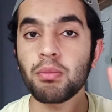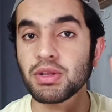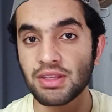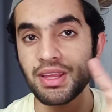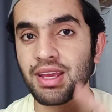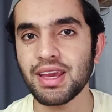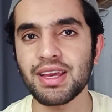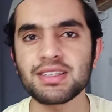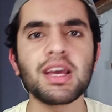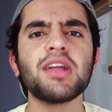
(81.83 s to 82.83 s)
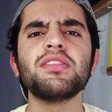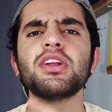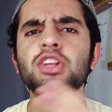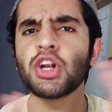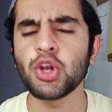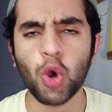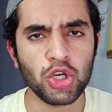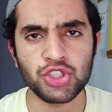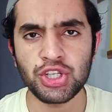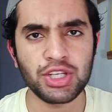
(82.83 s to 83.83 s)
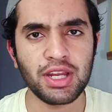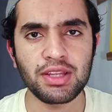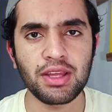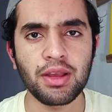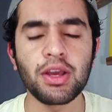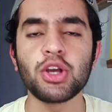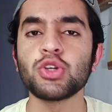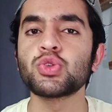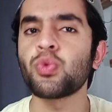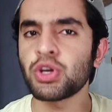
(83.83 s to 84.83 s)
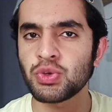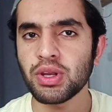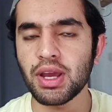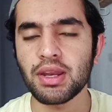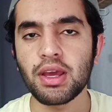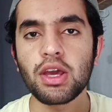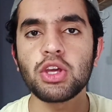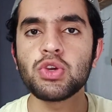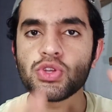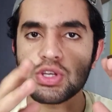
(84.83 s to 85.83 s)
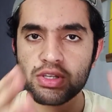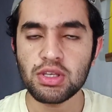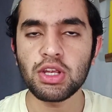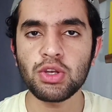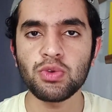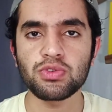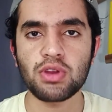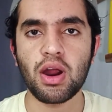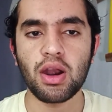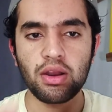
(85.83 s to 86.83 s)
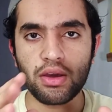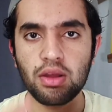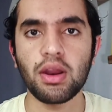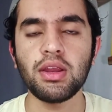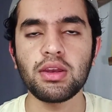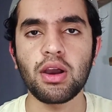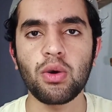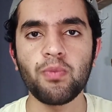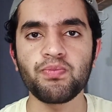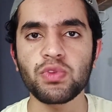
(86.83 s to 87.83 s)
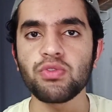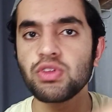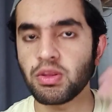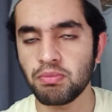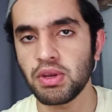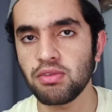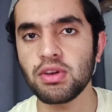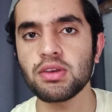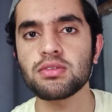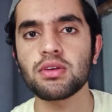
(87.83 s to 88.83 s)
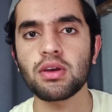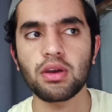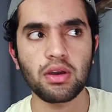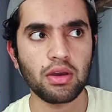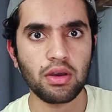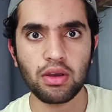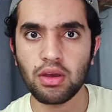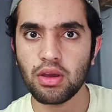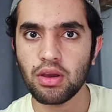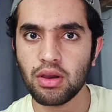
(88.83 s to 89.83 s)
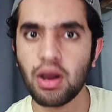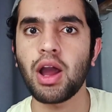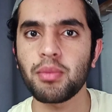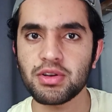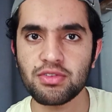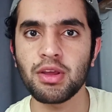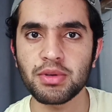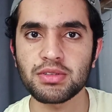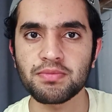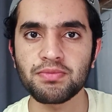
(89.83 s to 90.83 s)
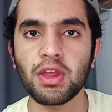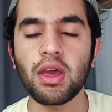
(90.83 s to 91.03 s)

But the thing is, they did not change anything. So what you get, you just need to start right now with the previous IMAT syllabus.